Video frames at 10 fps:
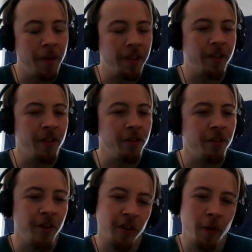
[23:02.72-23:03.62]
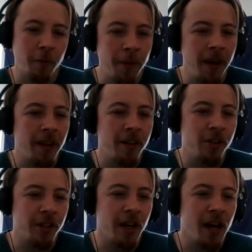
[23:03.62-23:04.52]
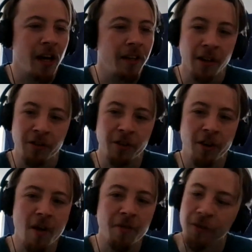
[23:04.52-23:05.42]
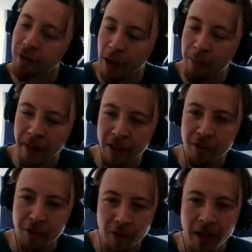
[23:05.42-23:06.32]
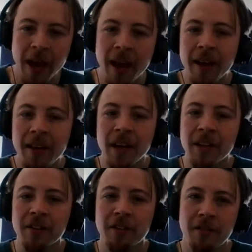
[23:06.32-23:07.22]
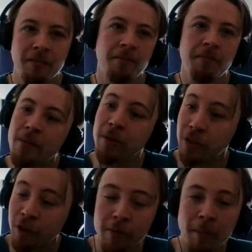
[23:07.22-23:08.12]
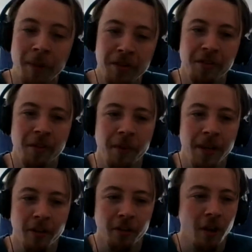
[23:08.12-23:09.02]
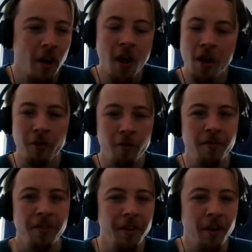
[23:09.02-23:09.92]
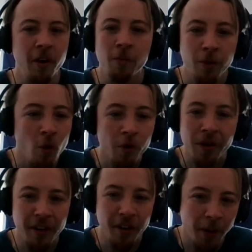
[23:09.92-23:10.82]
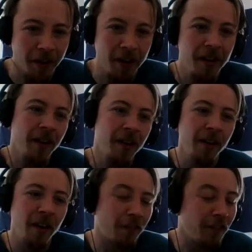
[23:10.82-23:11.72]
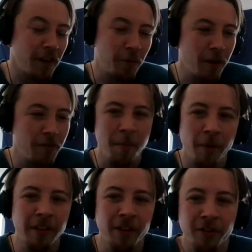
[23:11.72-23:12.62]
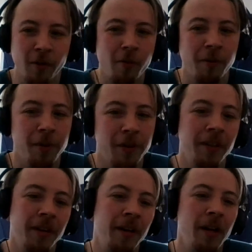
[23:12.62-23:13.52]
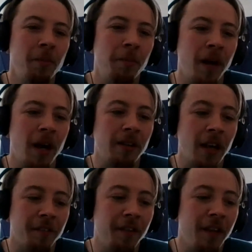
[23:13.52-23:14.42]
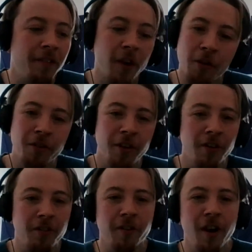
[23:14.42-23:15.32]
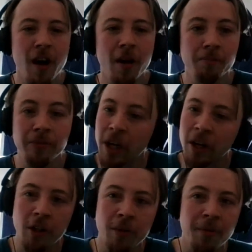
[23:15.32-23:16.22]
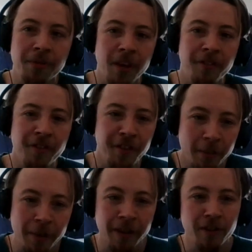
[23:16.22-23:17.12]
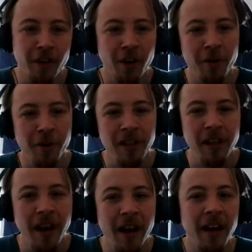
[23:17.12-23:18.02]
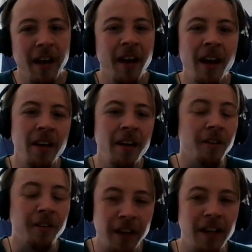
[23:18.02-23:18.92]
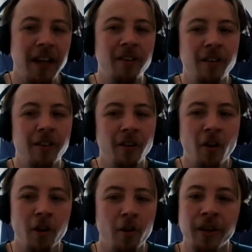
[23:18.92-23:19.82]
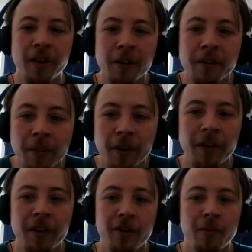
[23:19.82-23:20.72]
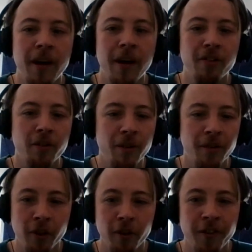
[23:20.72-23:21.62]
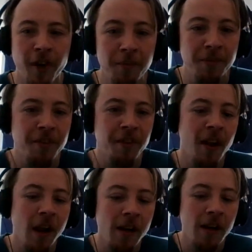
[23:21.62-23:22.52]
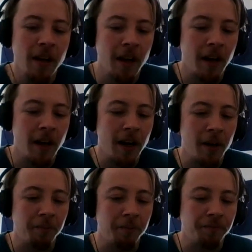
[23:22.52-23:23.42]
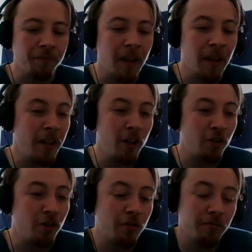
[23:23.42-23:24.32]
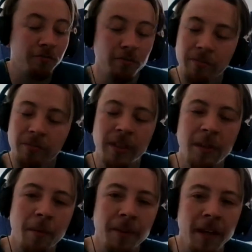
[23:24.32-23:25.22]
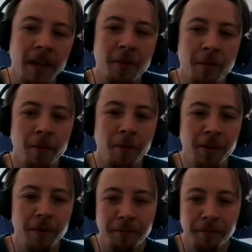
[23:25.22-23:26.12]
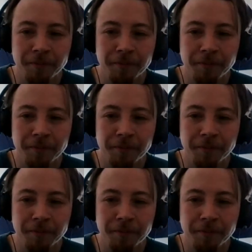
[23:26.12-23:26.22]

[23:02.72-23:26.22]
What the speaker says: Pictures Facebook page and Instagram, Frontier Pictures UK. That's pretty much the 2 main places that we just throw everything out. But don't go near Twitter. I find Twitter a bit pointless for what we do. But definitely follow us on Instagram. Check out the website, frontierpictures.co.uk. You can find links to all the work on there as well, some of the full films. And then just keep up to date with what we're doing.